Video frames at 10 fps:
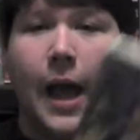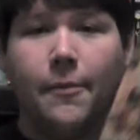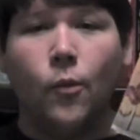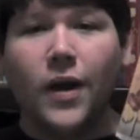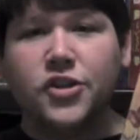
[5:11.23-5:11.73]

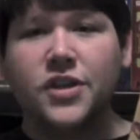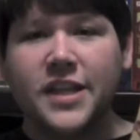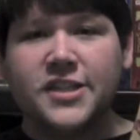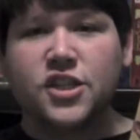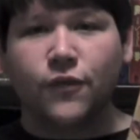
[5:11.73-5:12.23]
I've been watching
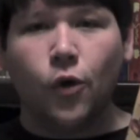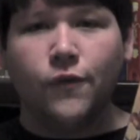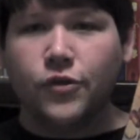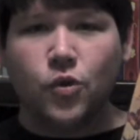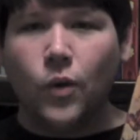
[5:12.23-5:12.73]
this for
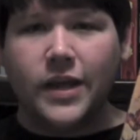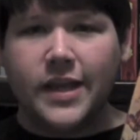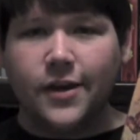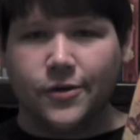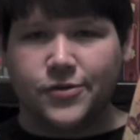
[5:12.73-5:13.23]
over 20
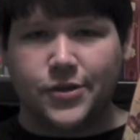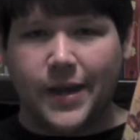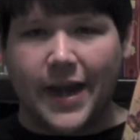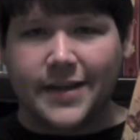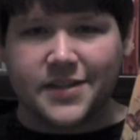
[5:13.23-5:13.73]
years, you
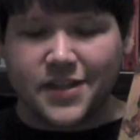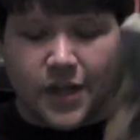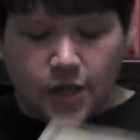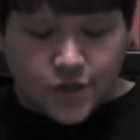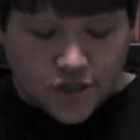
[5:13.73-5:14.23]
guys.
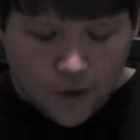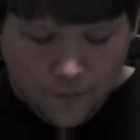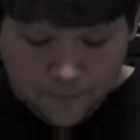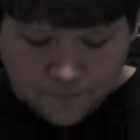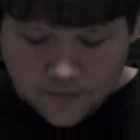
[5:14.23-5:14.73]

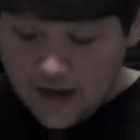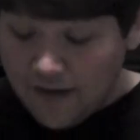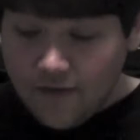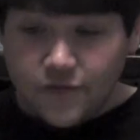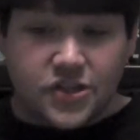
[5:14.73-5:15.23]
So,
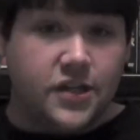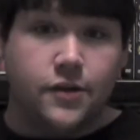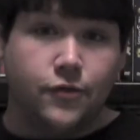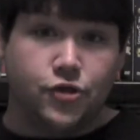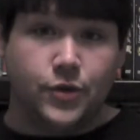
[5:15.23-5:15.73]
I've never seen
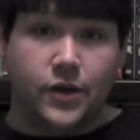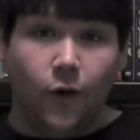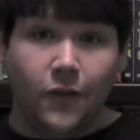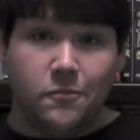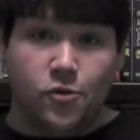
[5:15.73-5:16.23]
another Judy
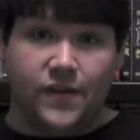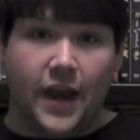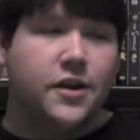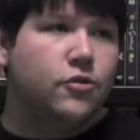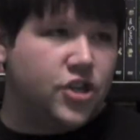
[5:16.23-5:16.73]
Garland movie.
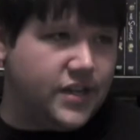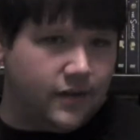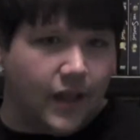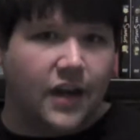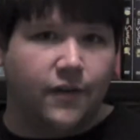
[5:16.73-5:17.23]
I know she
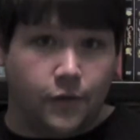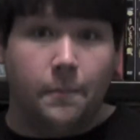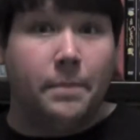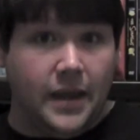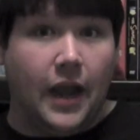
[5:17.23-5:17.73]
did a lot of other
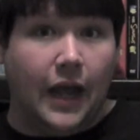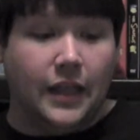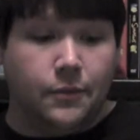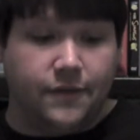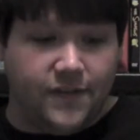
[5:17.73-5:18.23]
big
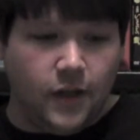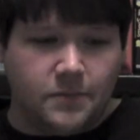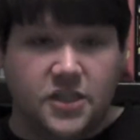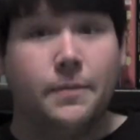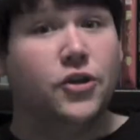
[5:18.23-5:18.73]
Hollywood
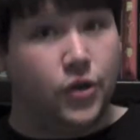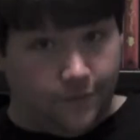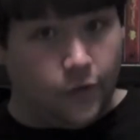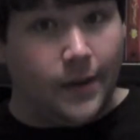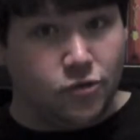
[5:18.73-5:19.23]
films, especially
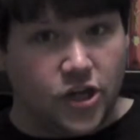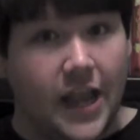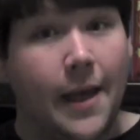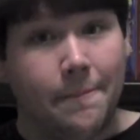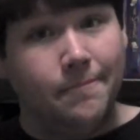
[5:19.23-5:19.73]
for
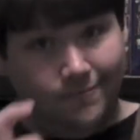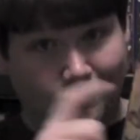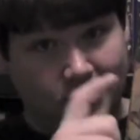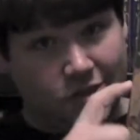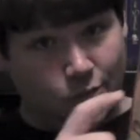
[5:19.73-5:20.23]
MGM.
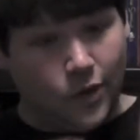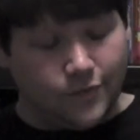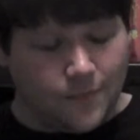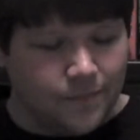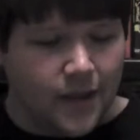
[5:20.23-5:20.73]
This is one
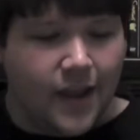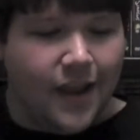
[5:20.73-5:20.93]
of them.